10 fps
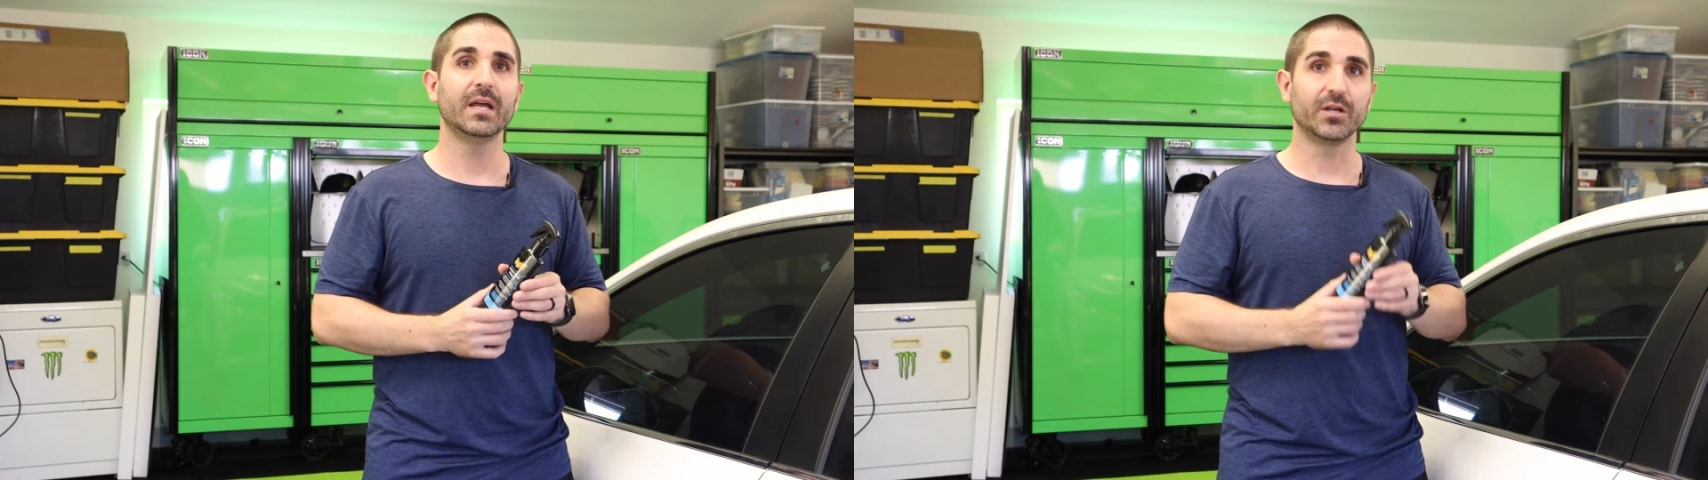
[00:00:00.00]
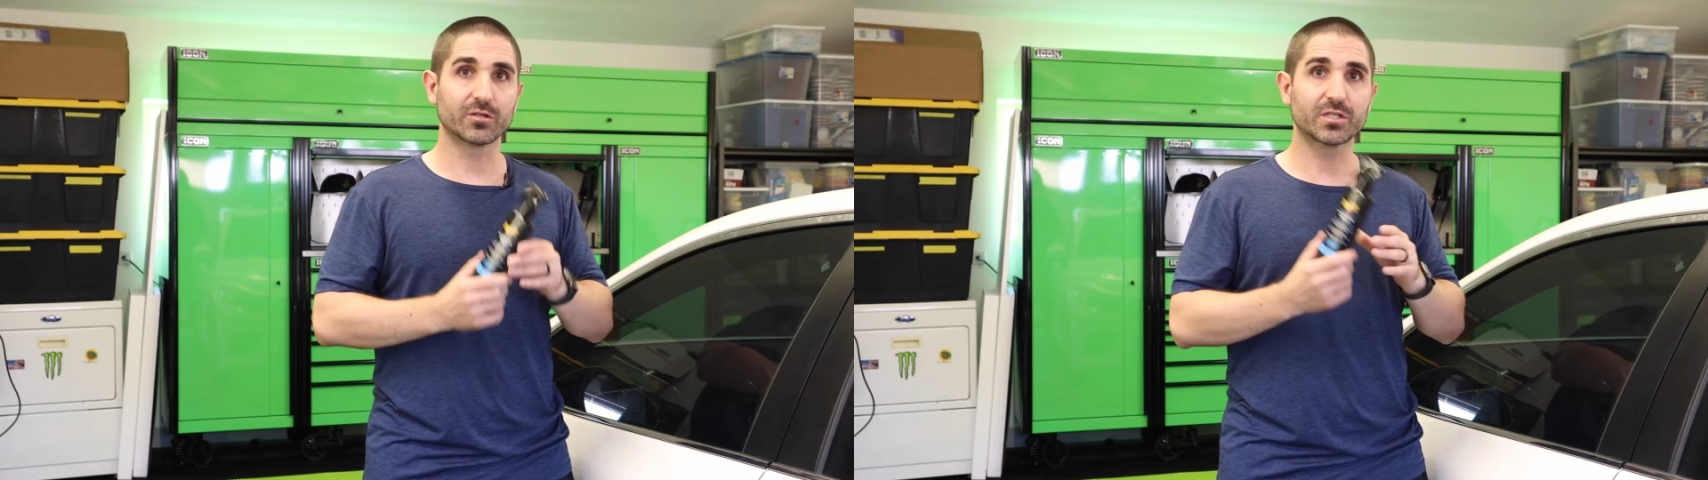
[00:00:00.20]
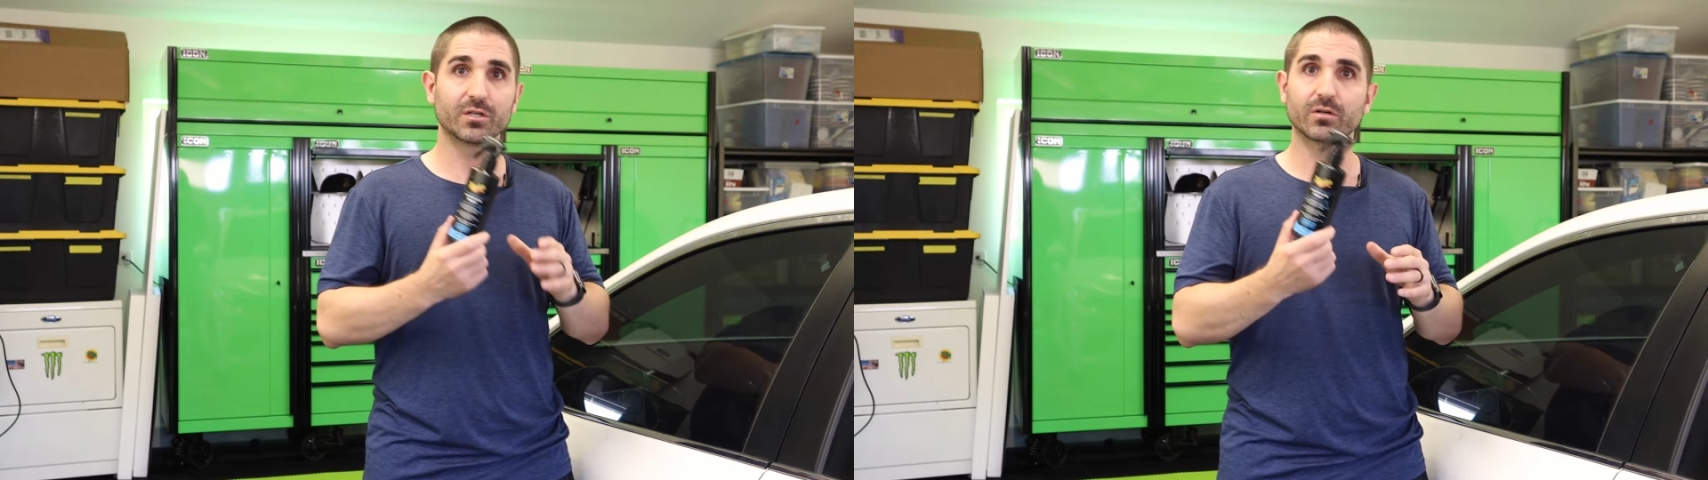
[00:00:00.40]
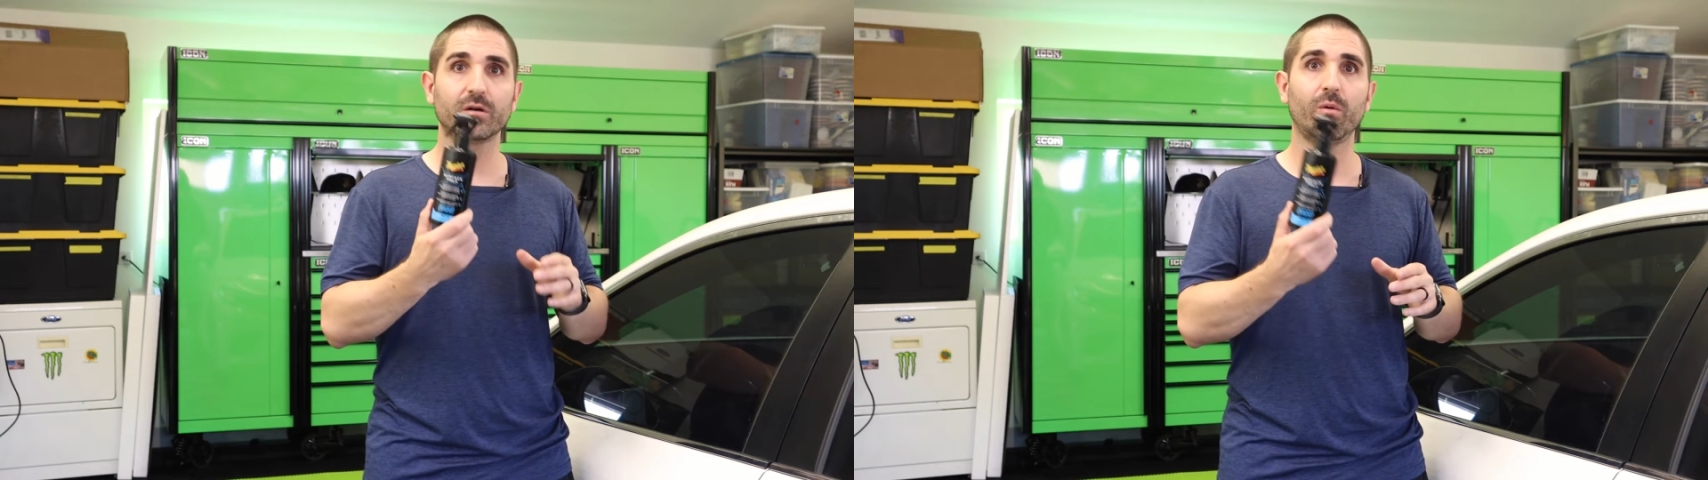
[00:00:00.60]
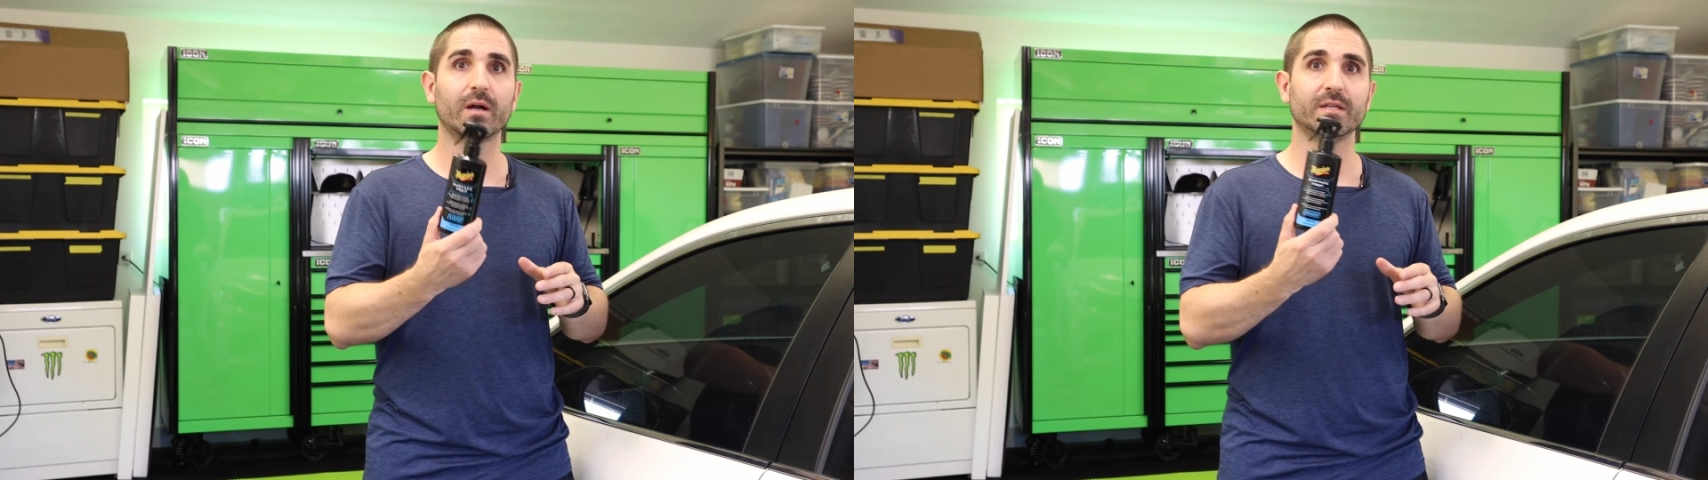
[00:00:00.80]
You're still going
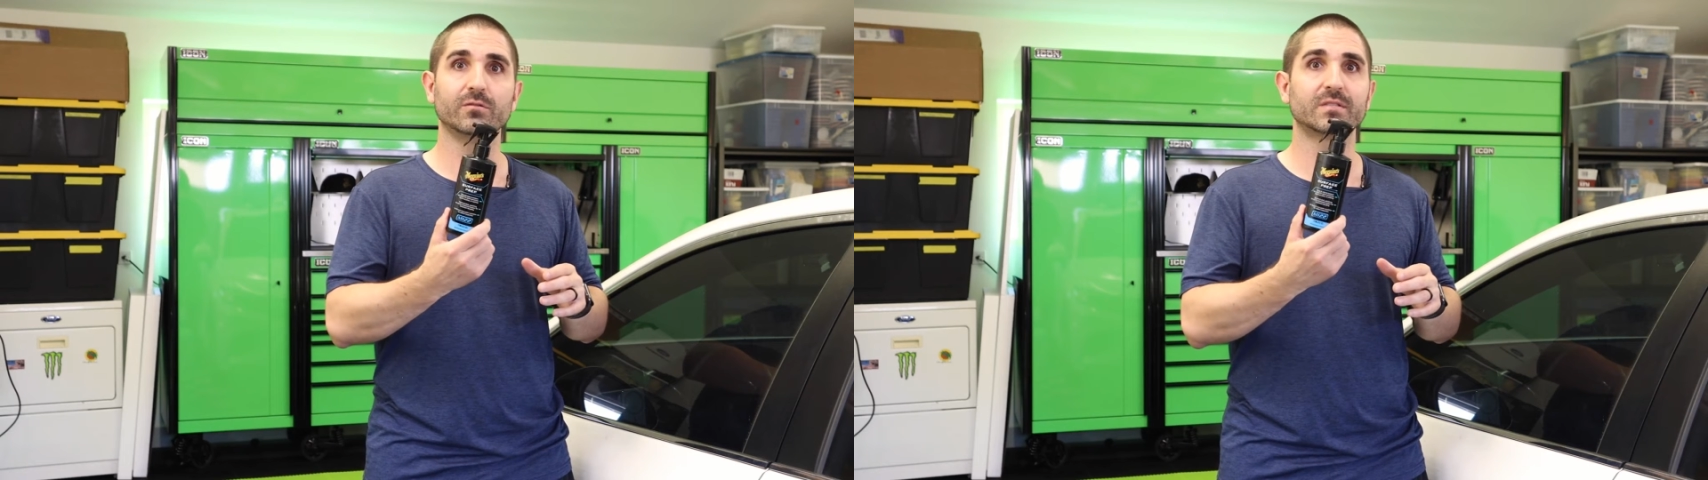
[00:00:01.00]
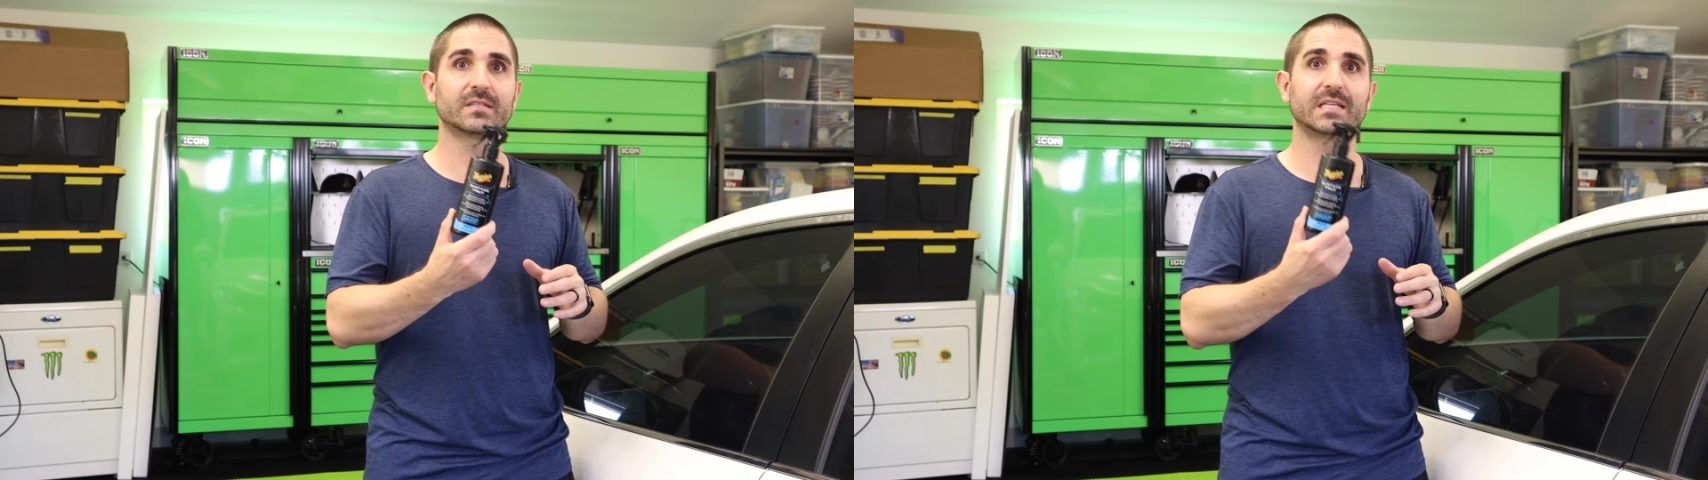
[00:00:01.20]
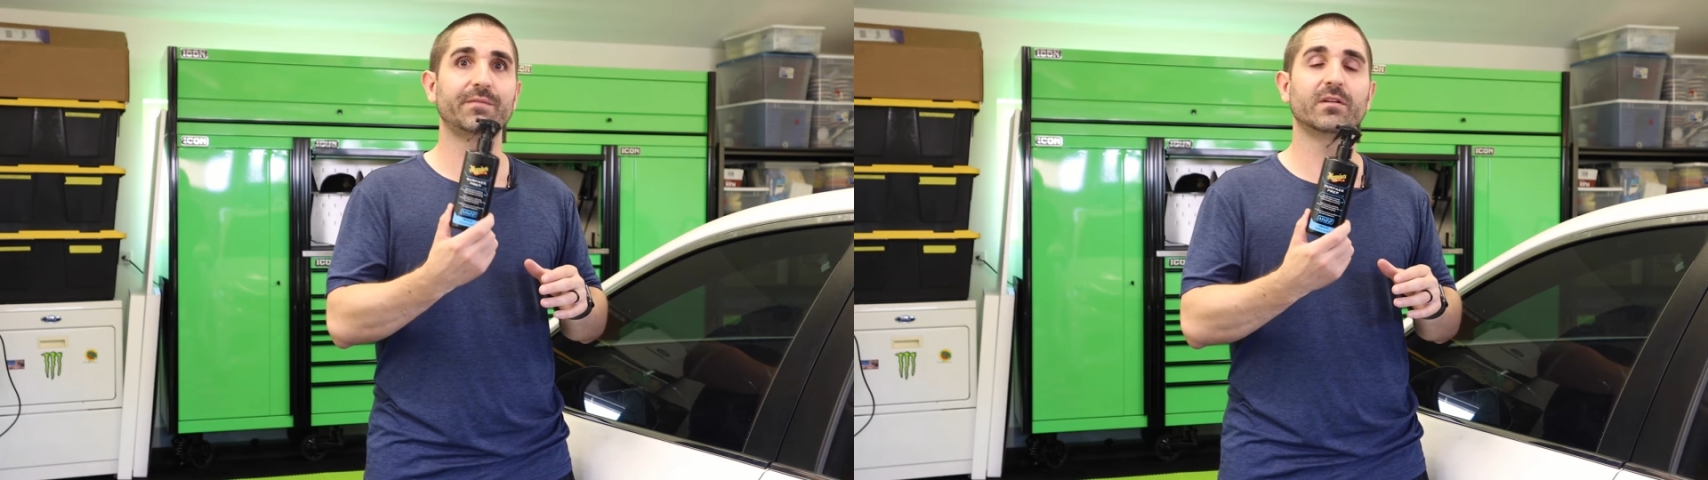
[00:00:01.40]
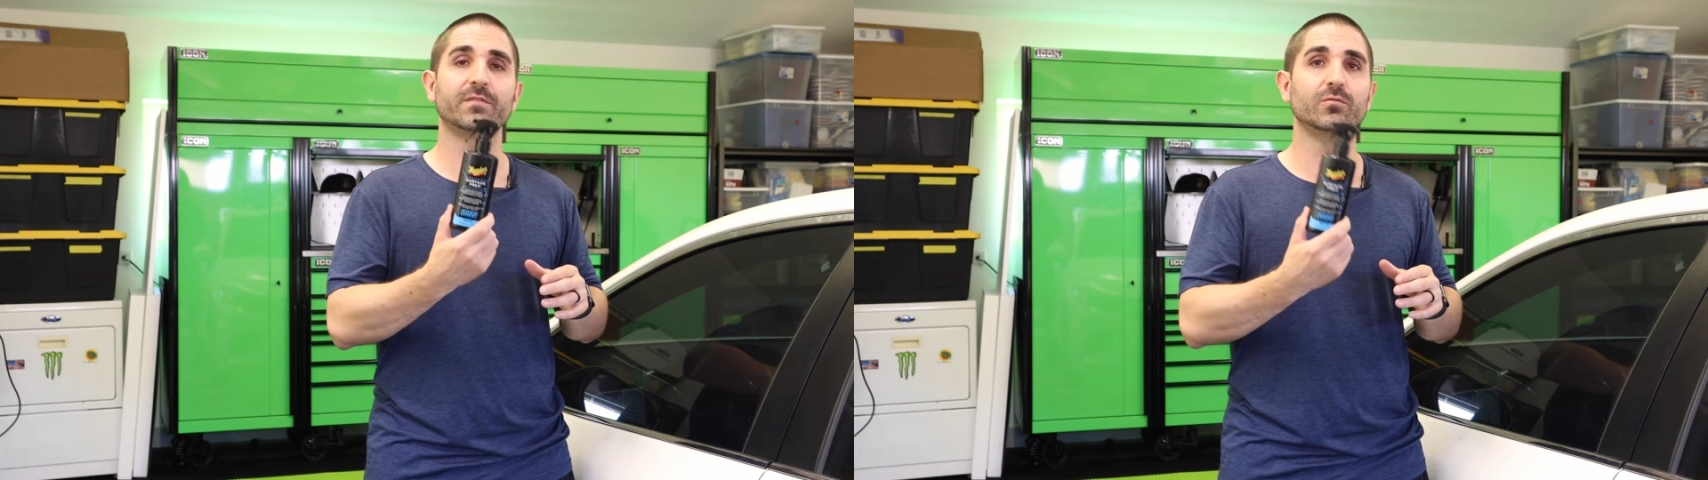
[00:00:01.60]
to want to use this even if